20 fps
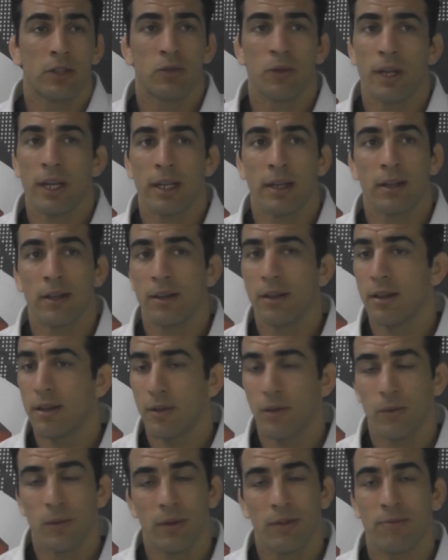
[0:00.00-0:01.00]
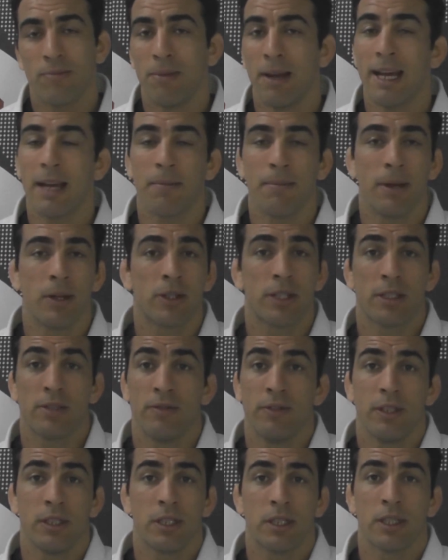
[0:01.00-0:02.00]
training with black belts at
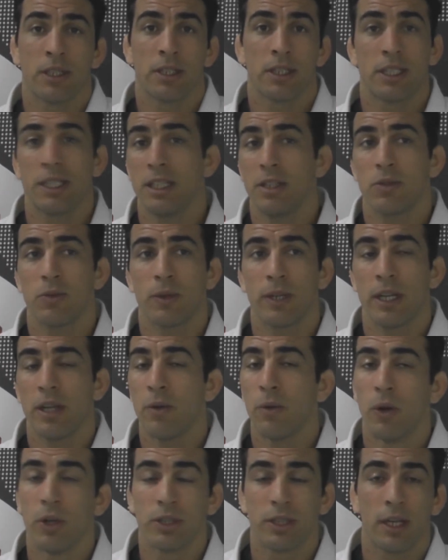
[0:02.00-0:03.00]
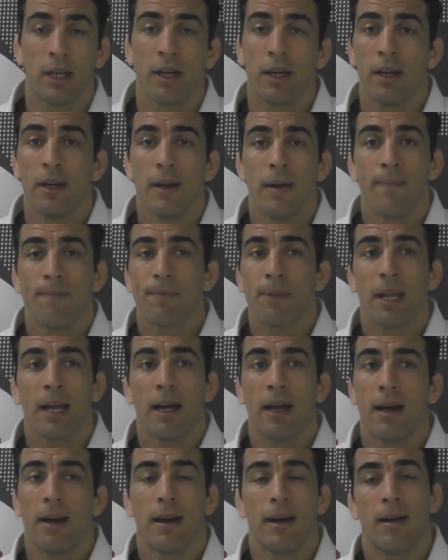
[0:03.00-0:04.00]
Visitors since when he was a
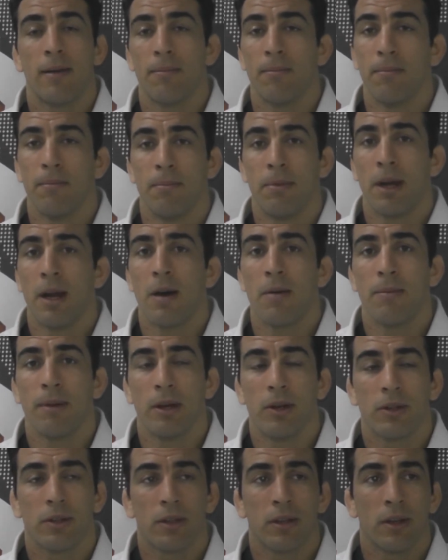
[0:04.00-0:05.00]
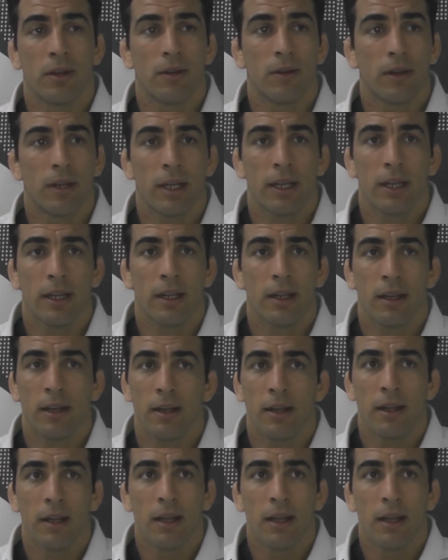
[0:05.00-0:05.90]
brown belt, you know, and then